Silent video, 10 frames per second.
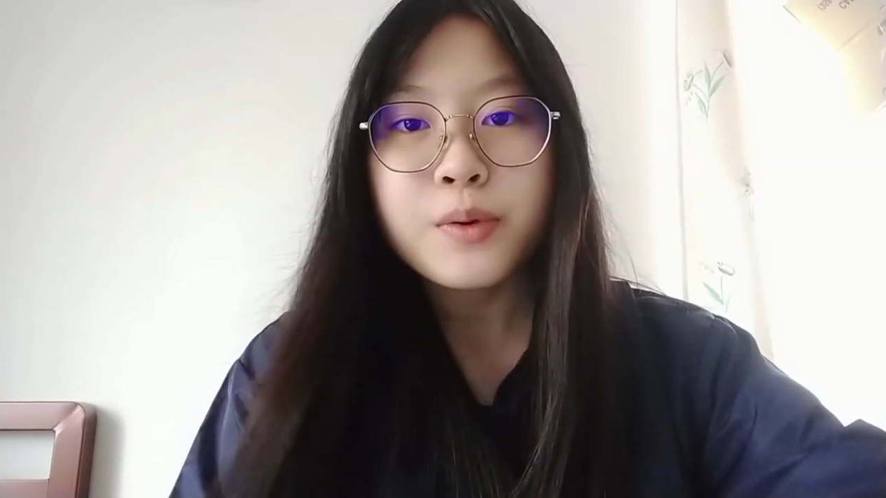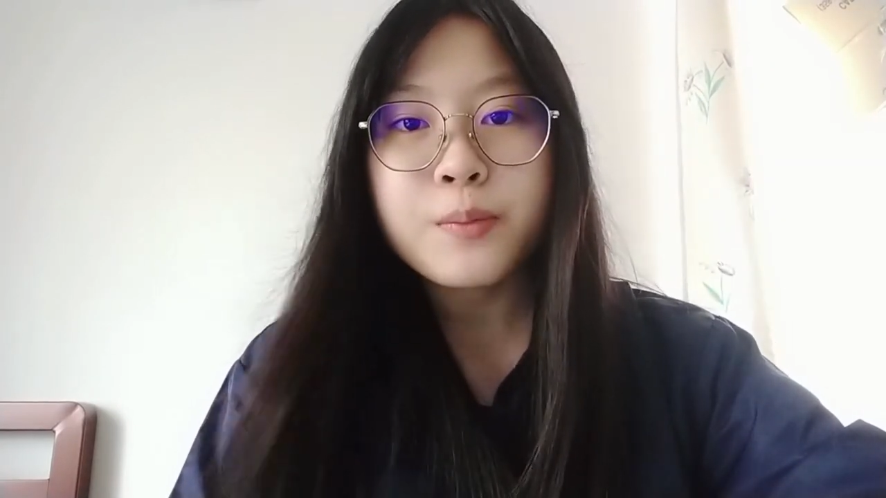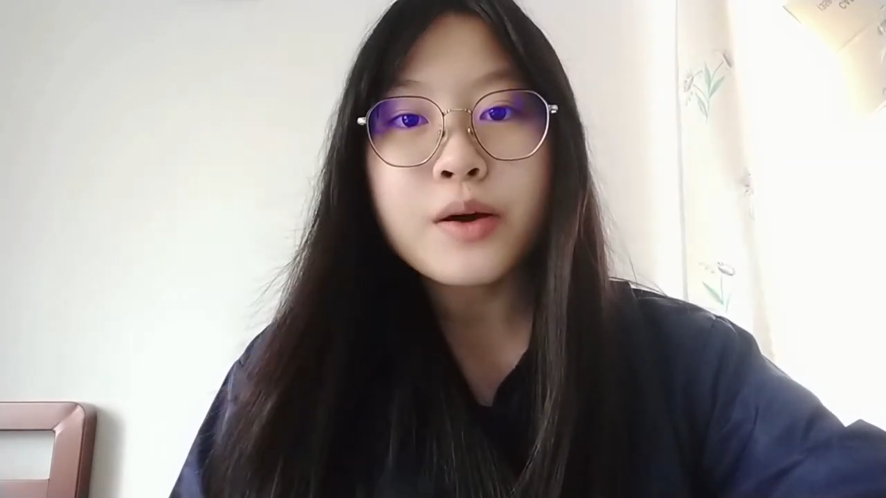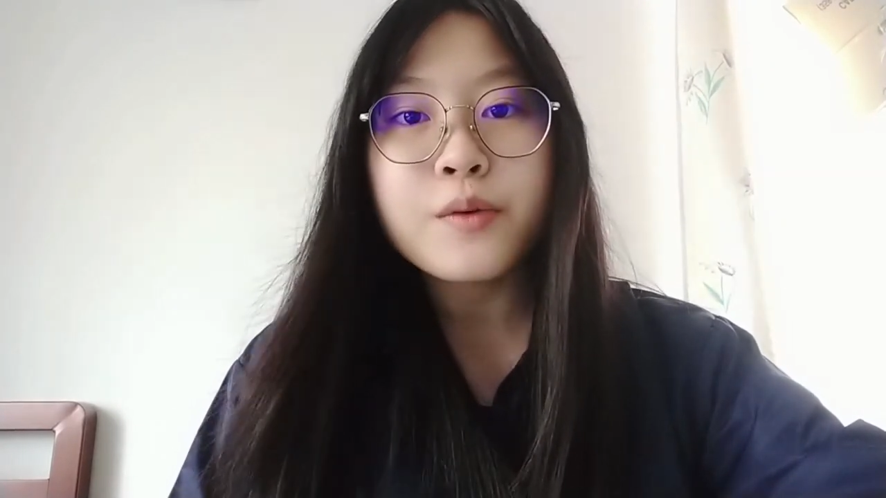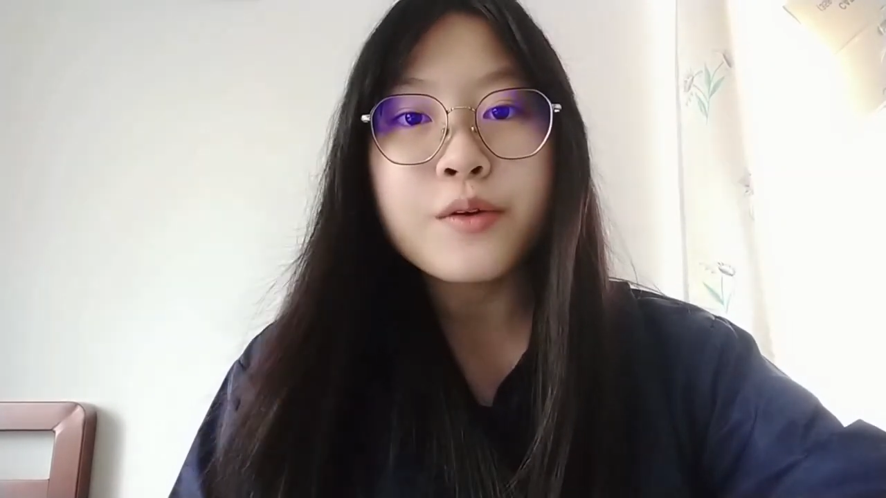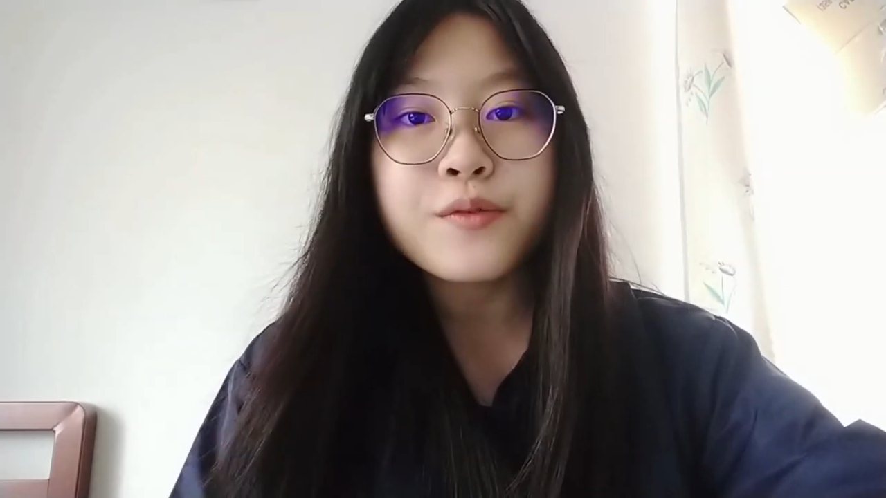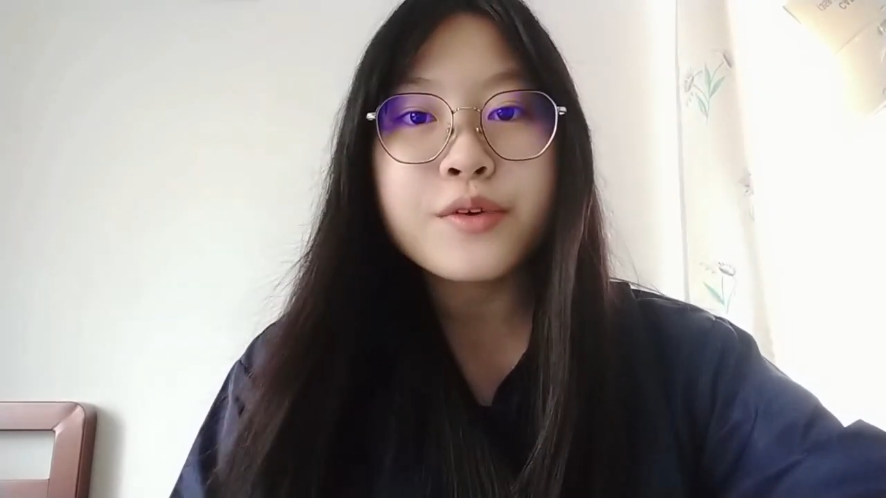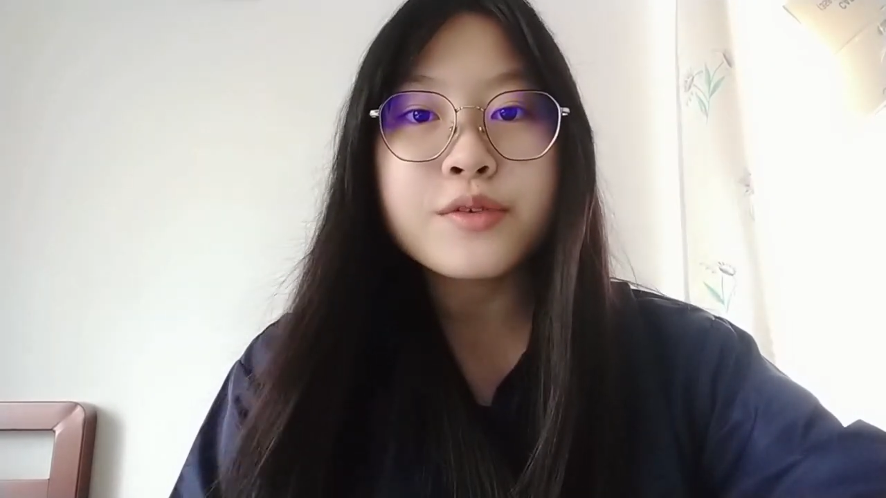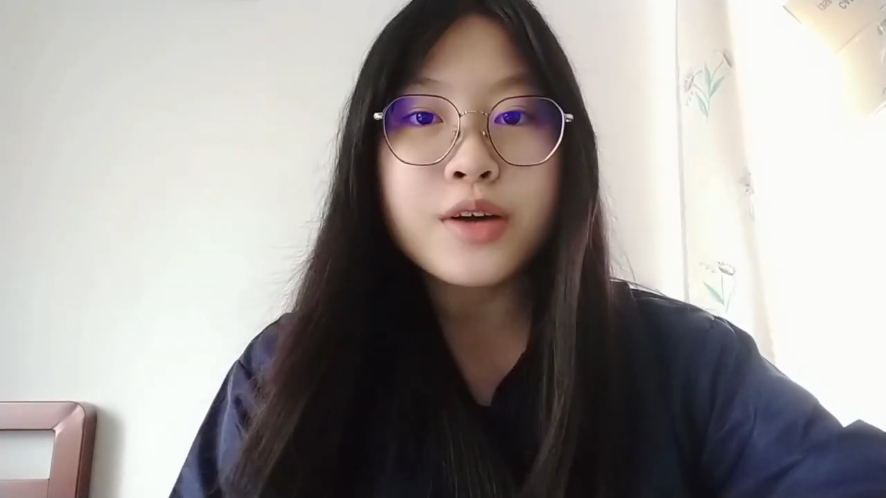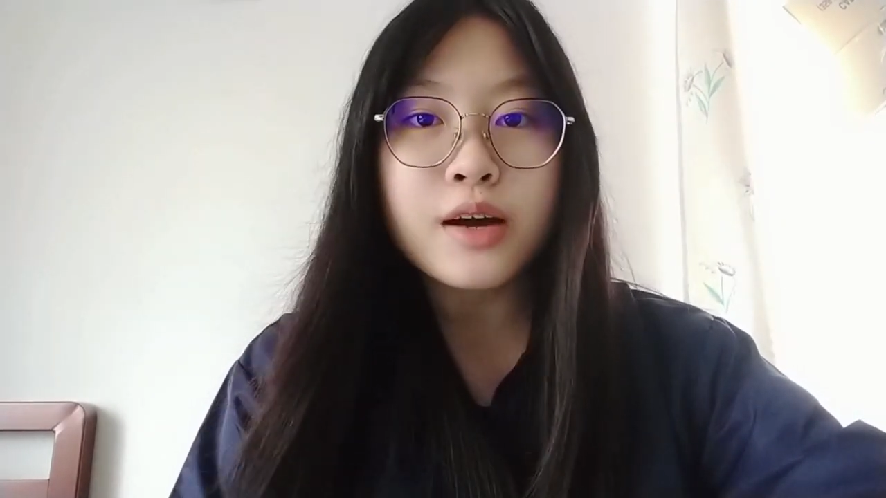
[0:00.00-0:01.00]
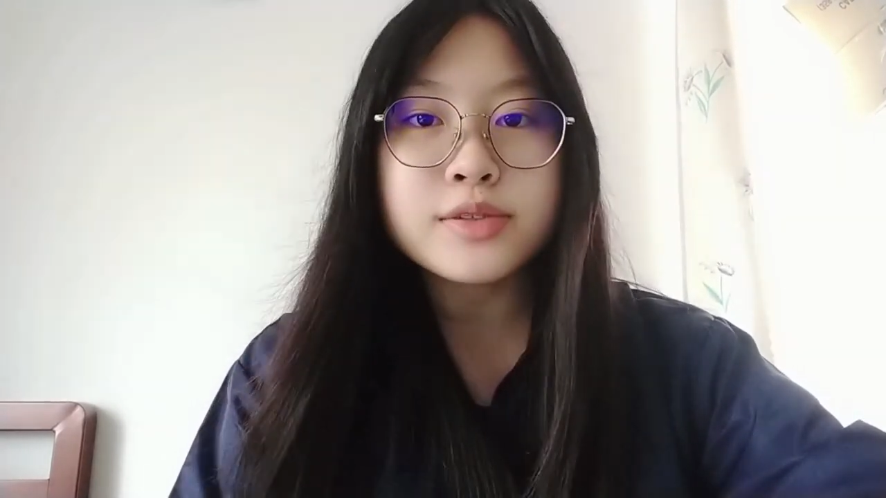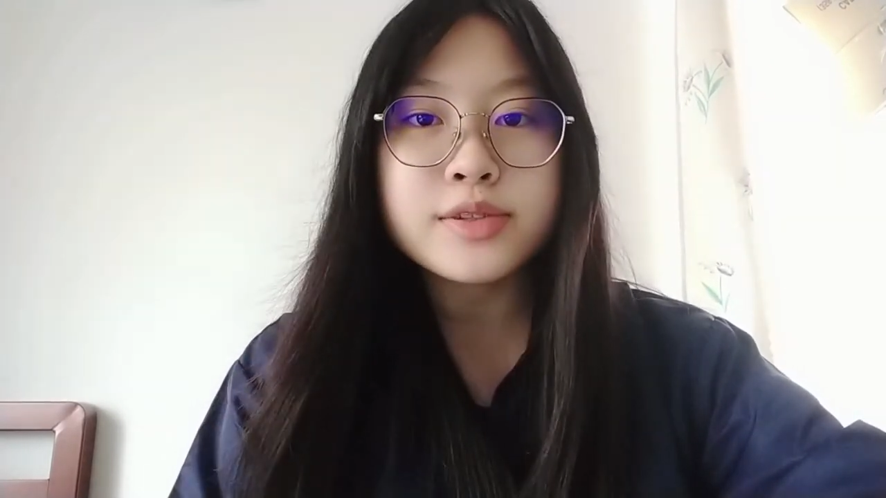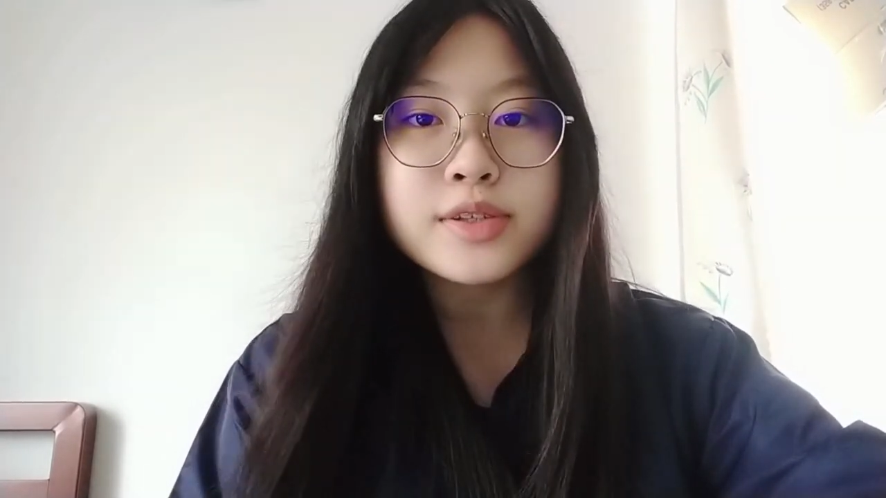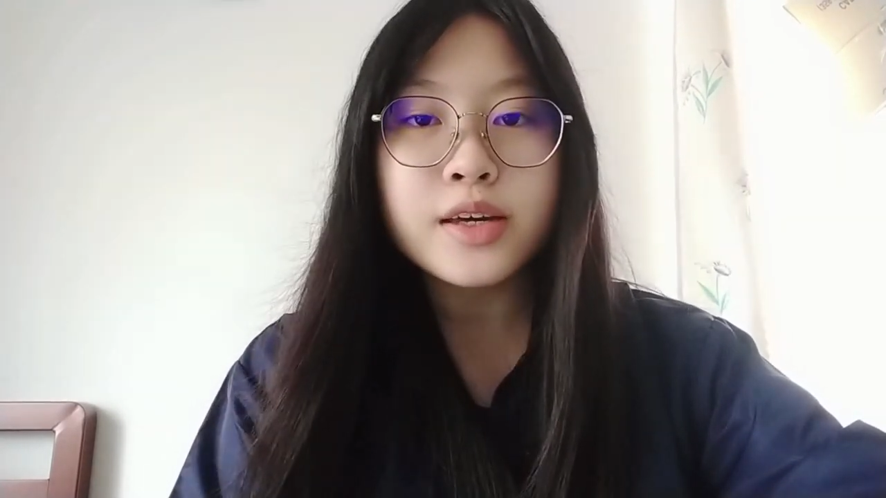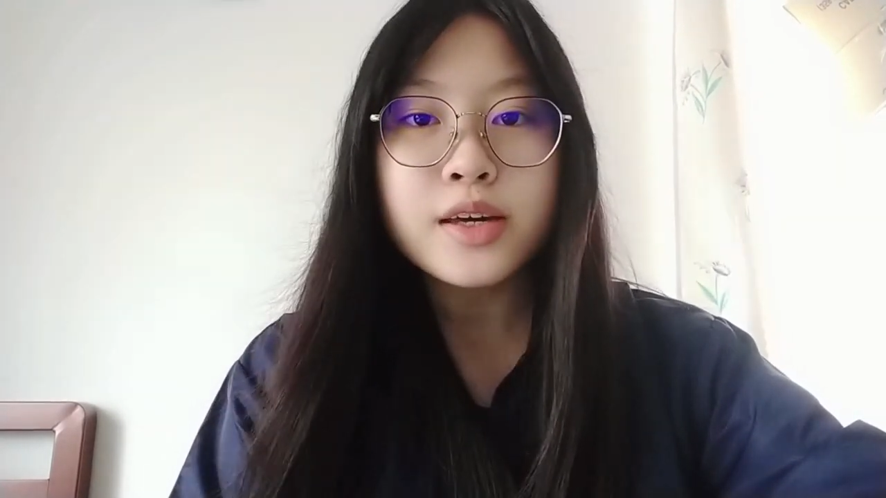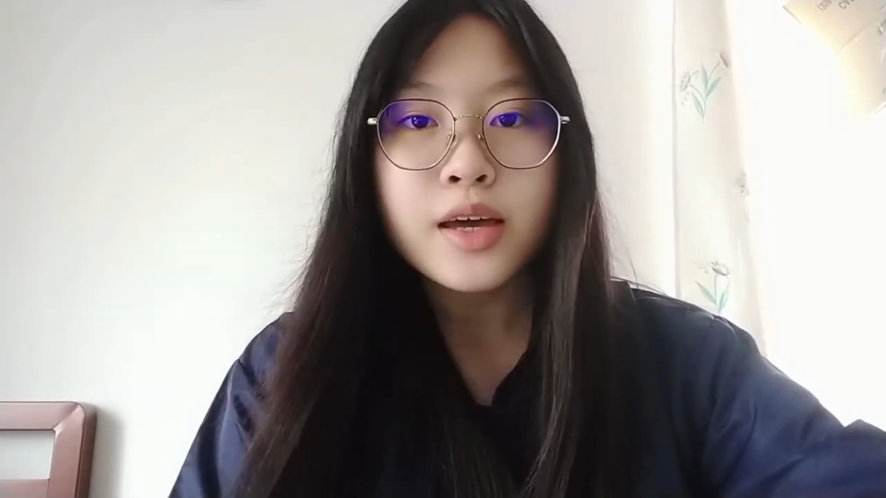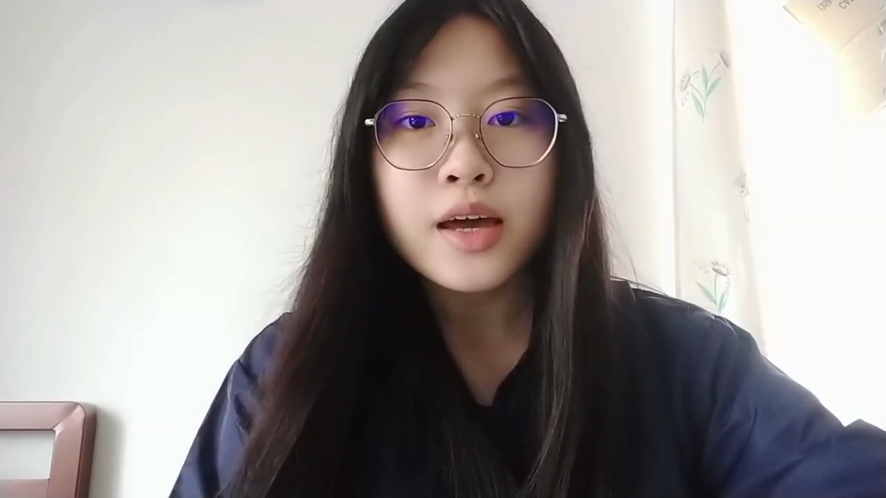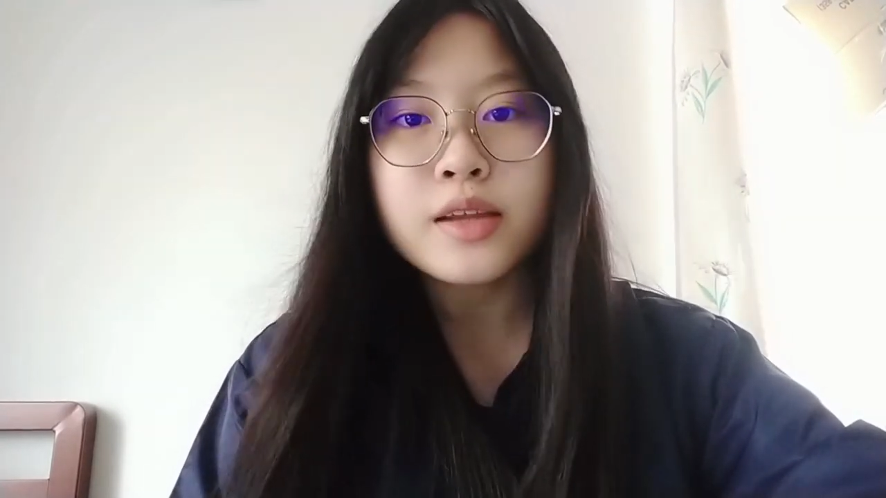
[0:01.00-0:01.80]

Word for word: people will feel drowsy